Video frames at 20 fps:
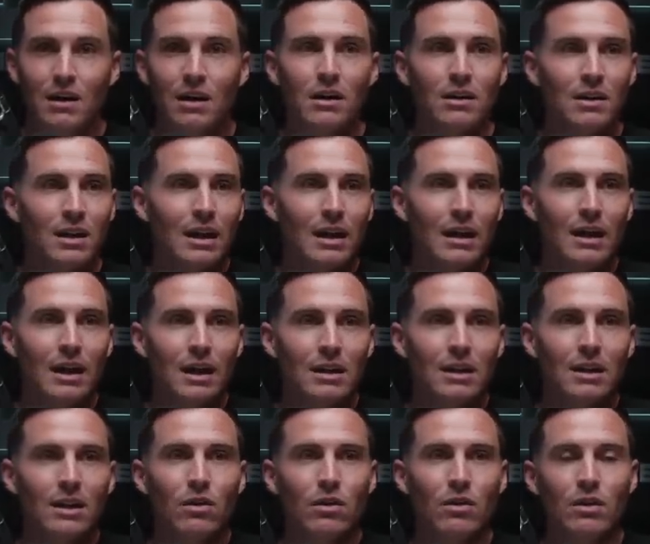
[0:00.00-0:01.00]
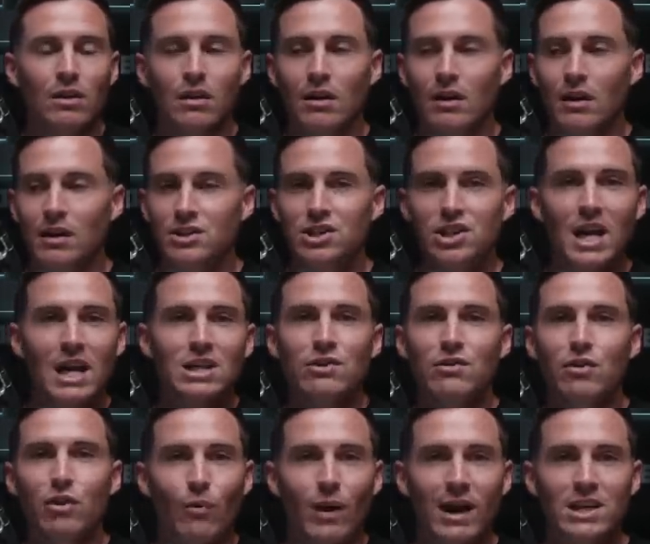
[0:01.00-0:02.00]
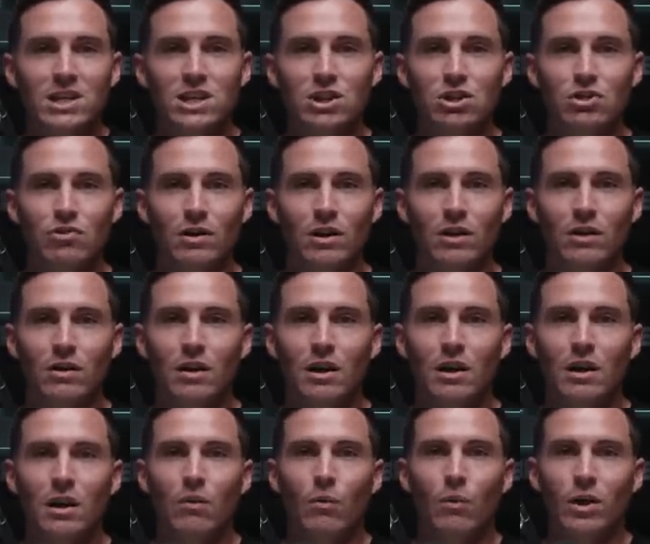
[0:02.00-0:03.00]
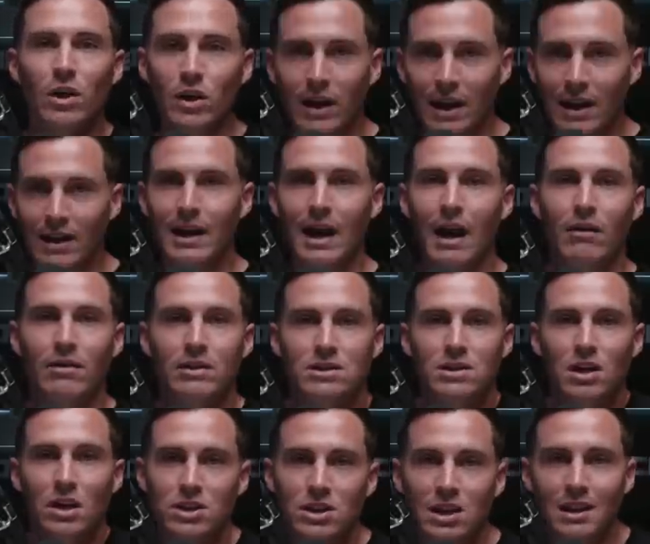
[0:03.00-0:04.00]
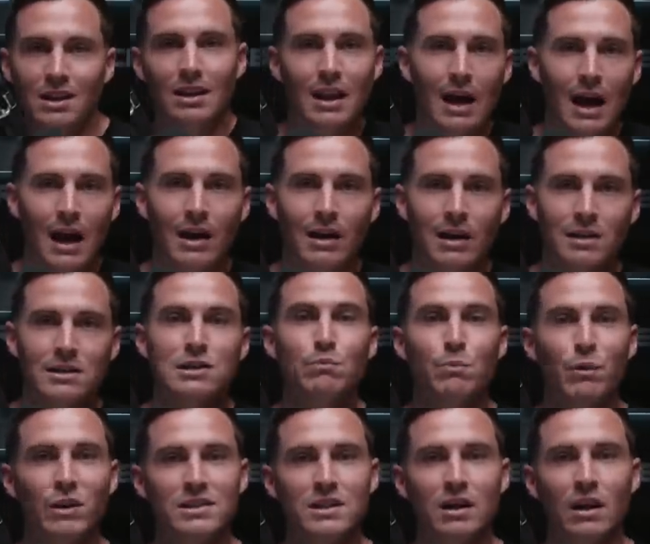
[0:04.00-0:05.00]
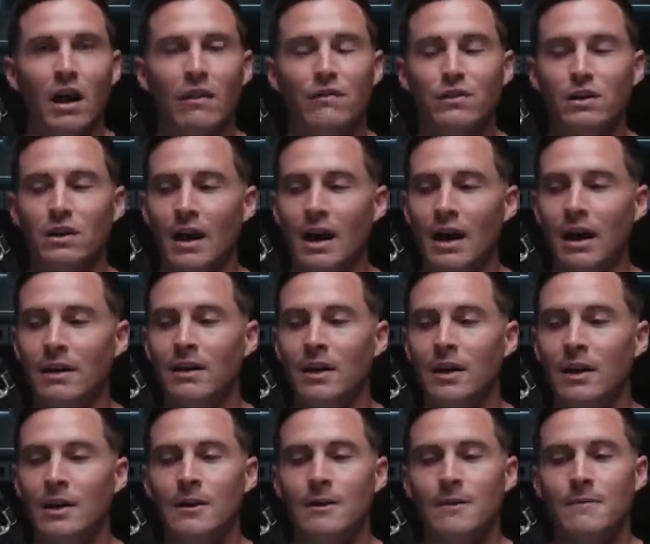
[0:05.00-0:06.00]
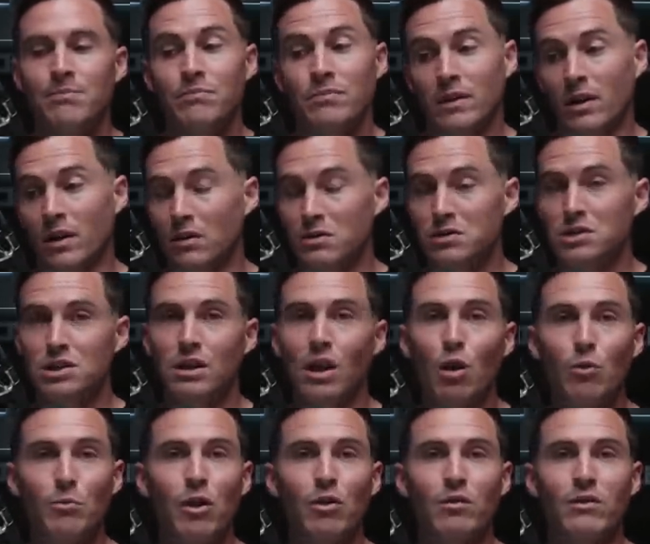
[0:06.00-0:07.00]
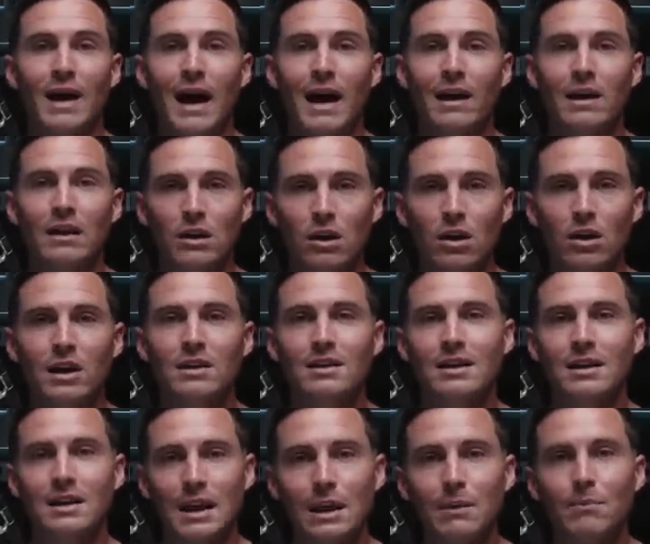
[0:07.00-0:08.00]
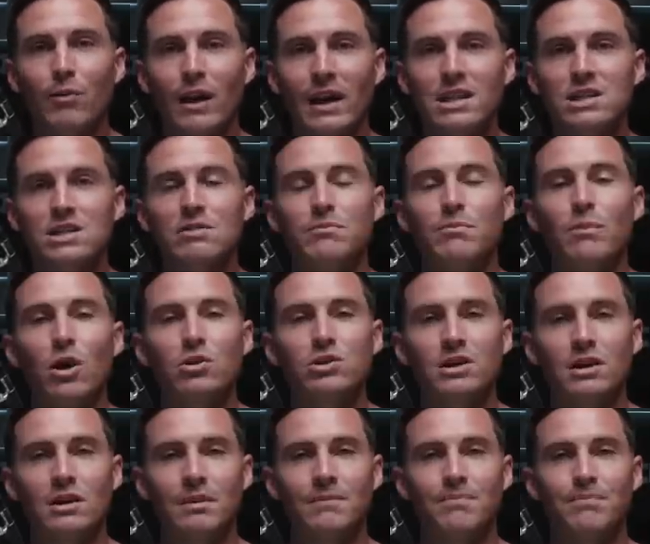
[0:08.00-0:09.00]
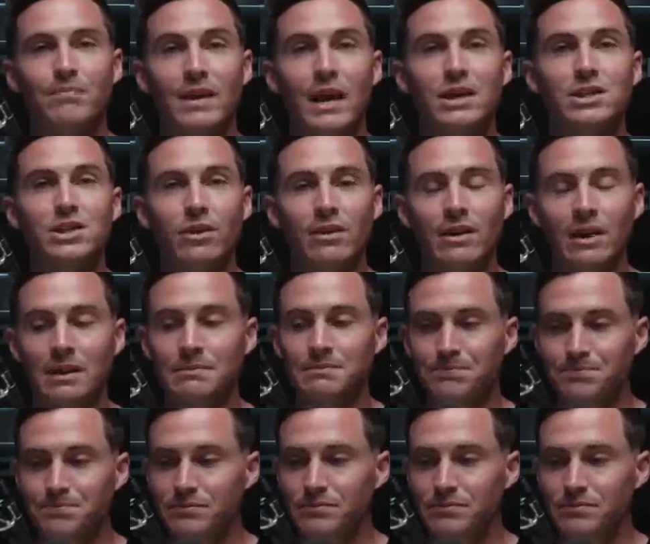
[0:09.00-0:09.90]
Like a little change of direction drill where you're getting down and touching the line and sprinting off the line. You know, slow-mo that and look at the deep ranges of motion that you're in.